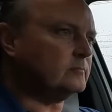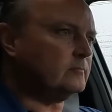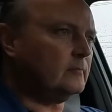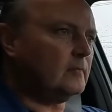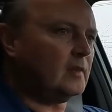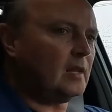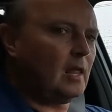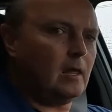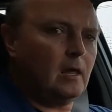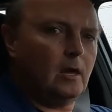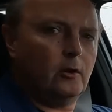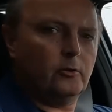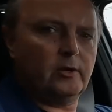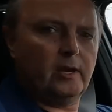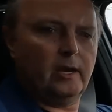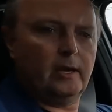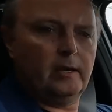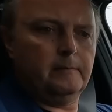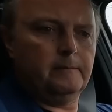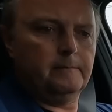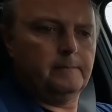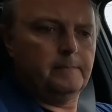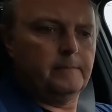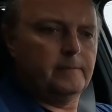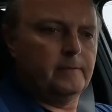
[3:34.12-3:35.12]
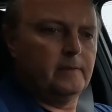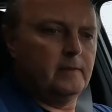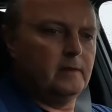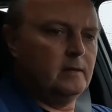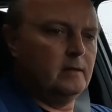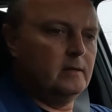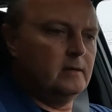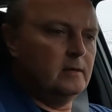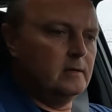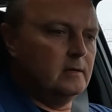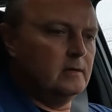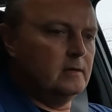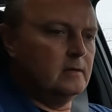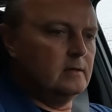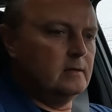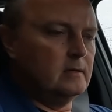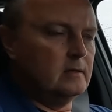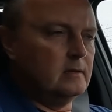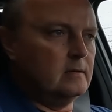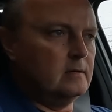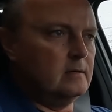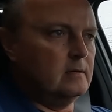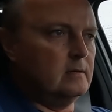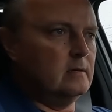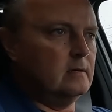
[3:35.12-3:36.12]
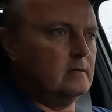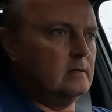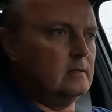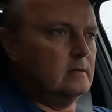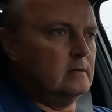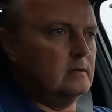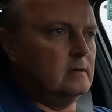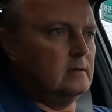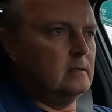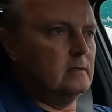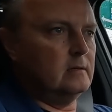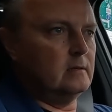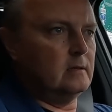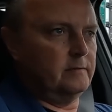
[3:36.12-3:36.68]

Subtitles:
In 700 meters, make a U-turn.